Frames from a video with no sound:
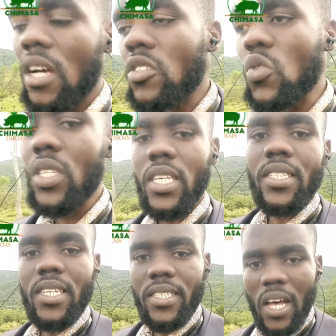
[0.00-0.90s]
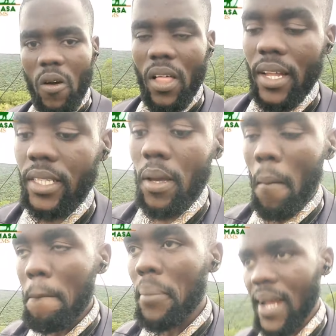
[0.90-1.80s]
to 60,000
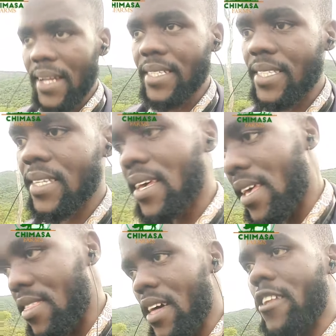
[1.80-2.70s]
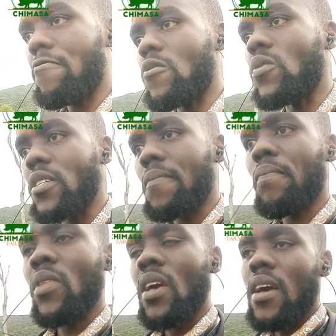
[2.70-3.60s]
plants in that field.
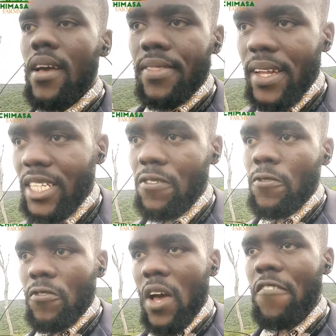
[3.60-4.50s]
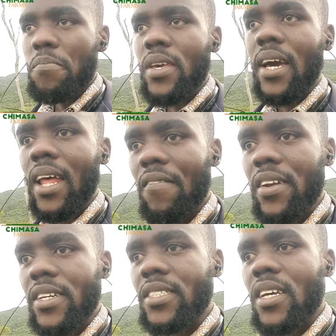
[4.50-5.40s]
That is 55 being an
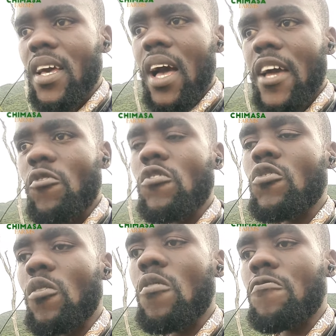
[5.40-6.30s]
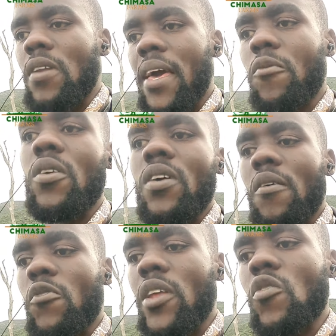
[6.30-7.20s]
average. And when you talk of
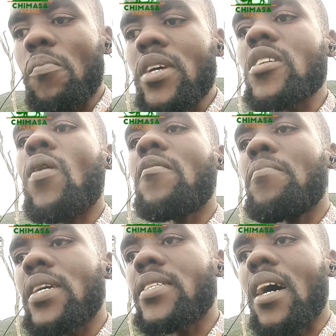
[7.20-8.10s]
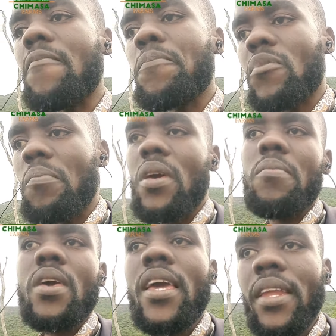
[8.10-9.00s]
when you measure 1 meter,
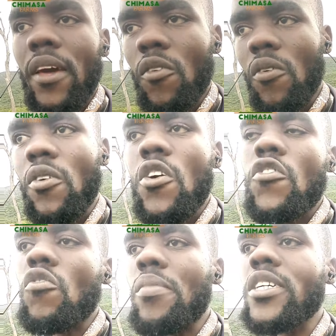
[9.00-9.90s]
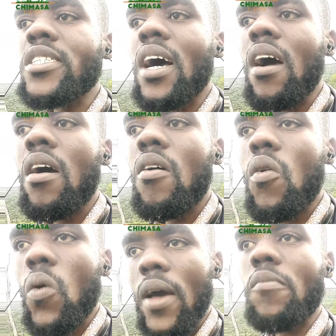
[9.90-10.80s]
maybe in a row, you measure
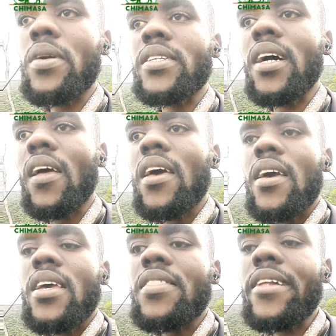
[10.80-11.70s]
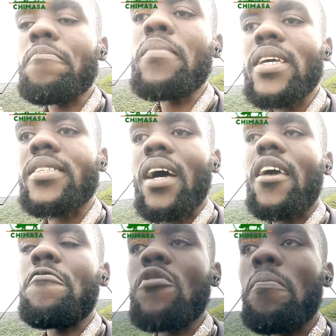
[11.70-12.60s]
1 meter. In that meter,
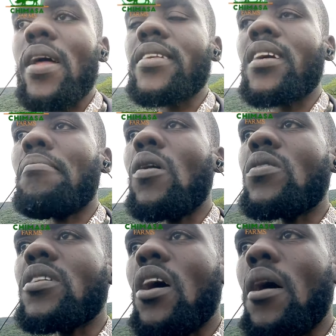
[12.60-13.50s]
if you are planting about,